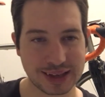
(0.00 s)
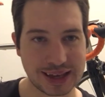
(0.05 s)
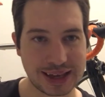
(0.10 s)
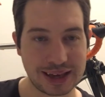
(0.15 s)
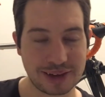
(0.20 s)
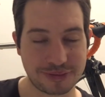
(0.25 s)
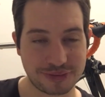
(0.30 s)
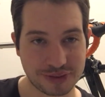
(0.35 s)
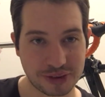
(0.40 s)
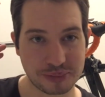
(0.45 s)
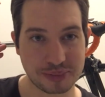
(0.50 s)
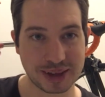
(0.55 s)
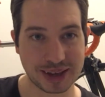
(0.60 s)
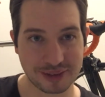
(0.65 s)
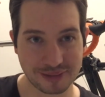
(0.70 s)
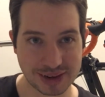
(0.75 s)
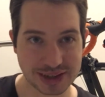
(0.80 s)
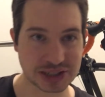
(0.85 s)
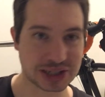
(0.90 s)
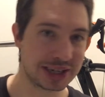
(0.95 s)
if something
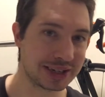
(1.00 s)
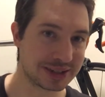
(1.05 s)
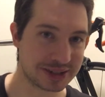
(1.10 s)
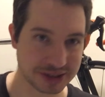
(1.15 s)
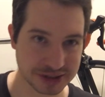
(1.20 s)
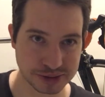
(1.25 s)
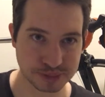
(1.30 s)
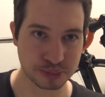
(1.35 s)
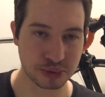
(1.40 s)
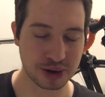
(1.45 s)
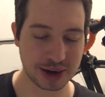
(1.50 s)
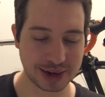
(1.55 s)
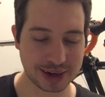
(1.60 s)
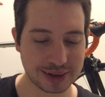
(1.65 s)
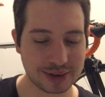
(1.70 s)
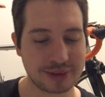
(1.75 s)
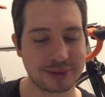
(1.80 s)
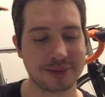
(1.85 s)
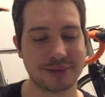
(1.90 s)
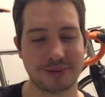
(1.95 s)
eventually does
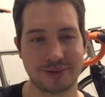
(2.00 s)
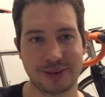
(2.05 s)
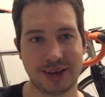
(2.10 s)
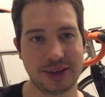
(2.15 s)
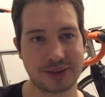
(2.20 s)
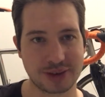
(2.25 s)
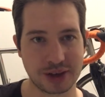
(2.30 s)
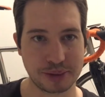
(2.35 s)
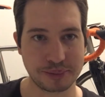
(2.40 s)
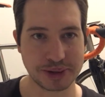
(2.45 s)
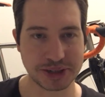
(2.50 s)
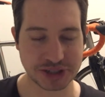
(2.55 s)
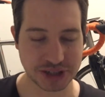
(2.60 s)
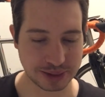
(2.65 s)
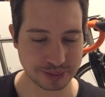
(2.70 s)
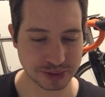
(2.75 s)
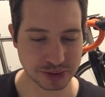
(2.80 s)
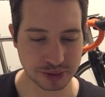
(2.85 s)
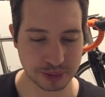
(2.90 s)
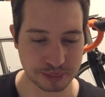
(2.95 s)
break, it's going to be
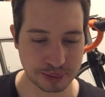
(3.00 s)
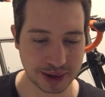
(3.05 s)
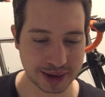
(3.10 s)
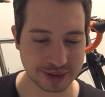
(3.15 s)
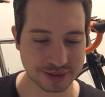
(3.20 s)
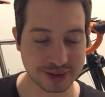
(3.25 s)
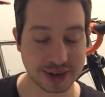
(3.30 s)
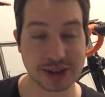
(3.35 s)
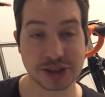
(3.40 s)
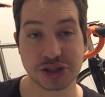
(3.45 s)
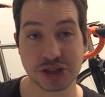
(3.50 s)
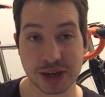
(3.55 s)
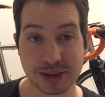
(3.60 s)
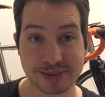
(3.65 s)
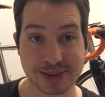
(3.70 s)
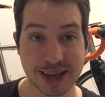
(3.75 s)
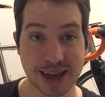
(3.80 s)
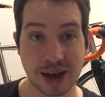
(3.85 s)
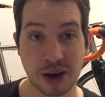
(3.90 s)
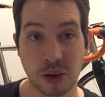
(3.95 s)
cheap to replace, and it's cheap
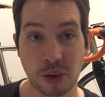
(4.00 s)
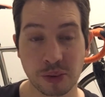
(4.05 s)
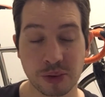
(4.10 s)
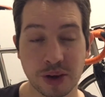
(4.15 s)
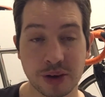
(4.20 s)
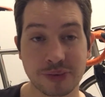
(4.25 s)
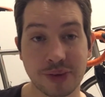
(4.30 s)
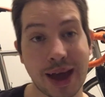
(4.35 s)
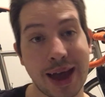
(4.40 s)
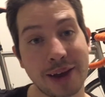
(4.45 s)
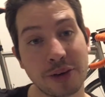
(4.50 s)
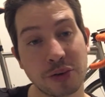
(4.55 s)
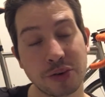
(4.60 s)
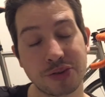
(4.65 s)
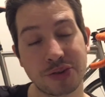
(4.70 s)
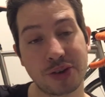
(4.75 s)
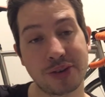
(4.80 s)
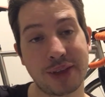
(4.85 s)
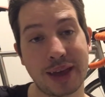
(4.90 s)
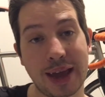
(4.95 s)
to get hold of. And
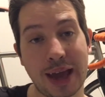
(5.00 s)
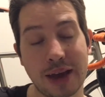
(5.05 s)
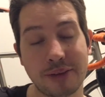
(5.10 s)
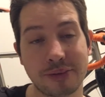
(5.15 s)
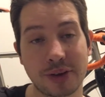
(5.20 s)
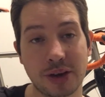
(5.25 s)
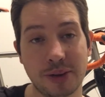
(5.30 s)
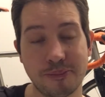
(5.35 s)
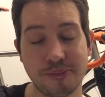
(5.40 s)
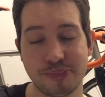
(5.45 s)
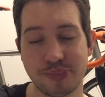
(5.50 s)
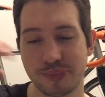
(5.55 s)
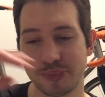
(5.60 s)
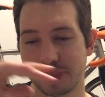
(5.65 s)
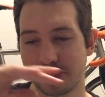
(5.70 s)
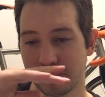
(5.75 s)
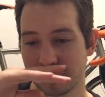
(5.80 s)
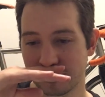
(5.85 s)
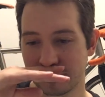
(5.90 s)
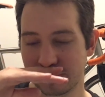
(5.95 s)
also they have a
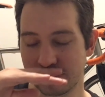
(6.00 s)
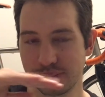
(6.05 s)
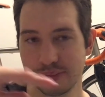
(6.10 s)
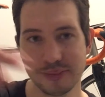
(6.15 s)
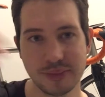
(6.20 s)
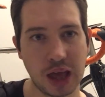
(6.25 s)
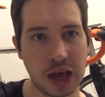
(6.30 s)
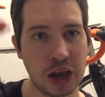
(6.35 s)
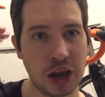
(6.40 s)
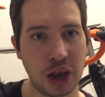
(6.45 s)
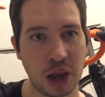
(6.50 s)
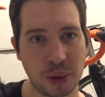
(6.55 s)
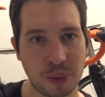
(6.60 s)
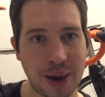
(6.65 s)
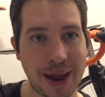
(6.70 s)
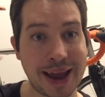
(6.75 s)
lower